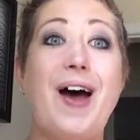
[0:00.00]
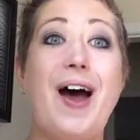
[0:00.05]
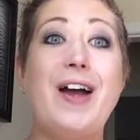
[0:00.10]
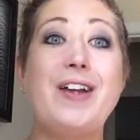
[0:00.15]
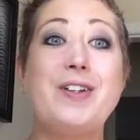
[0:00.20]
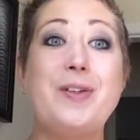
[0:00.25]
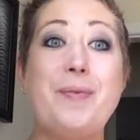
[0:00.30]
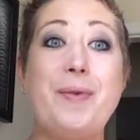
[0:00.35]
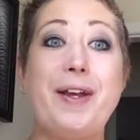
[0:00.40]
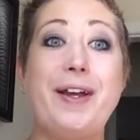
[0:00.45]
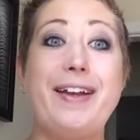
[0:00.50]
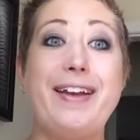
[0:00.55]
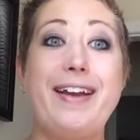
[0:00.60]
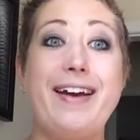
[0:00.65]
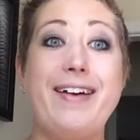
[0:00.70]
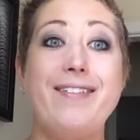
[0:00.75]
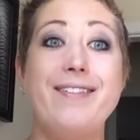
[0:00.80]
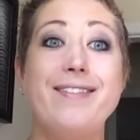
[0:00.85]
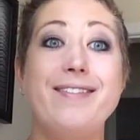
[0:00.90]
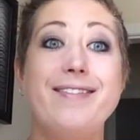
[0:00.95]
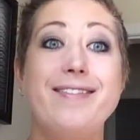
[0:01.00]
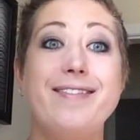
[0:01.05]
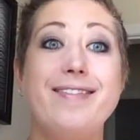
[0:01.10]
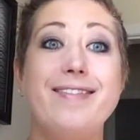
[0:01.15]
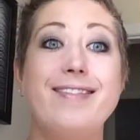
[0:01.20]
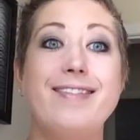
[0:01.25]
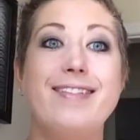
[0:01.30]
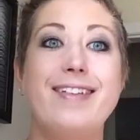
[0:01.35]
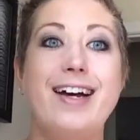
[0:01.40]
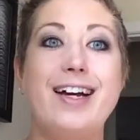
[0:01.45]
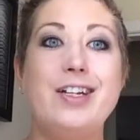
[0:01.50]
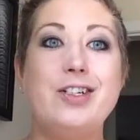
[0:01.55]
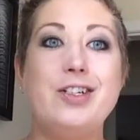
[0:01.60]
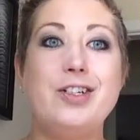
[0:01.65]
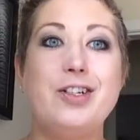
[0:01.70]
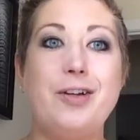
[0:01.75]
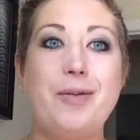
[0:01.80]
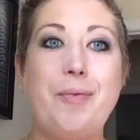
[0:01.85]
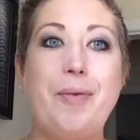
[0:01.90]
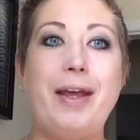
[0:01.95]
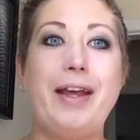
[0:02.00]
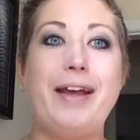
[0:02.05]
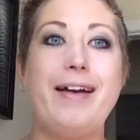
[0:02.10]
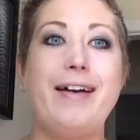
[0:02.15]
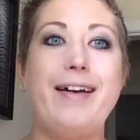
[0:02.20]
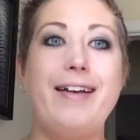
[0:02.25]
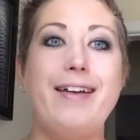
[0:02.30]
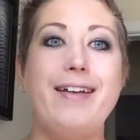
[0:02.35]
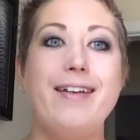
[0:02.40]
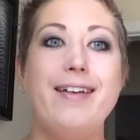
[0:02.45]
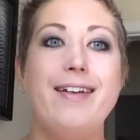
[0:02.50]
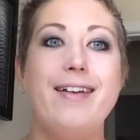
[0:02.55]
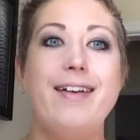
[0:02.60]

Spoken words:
I should be good now. I should be good.